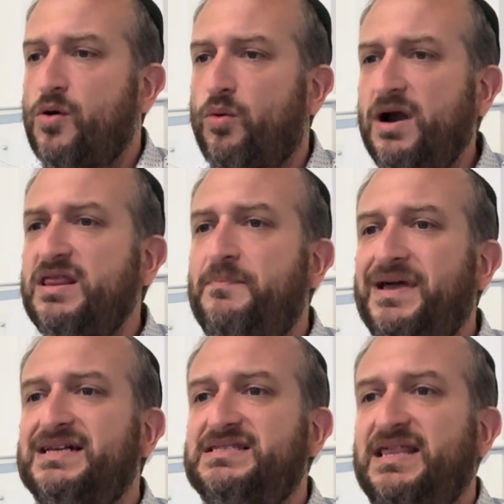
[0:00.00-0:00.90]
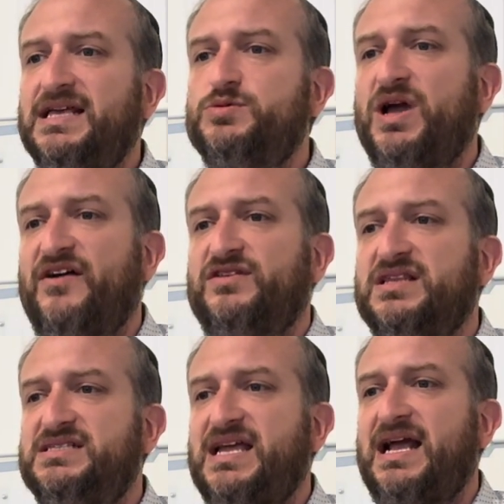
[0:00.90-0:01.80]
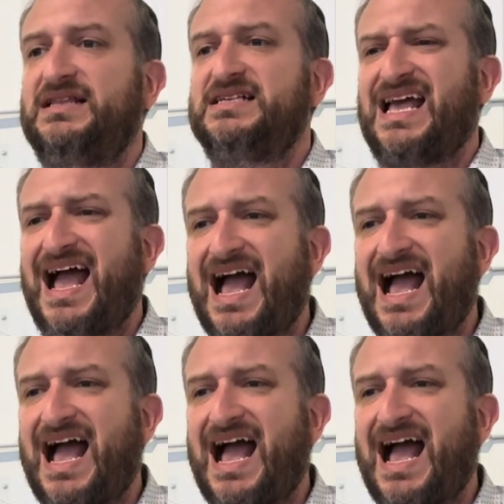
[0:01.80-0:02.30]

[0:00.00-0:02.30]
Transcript: One of the biggest things we have to understand is,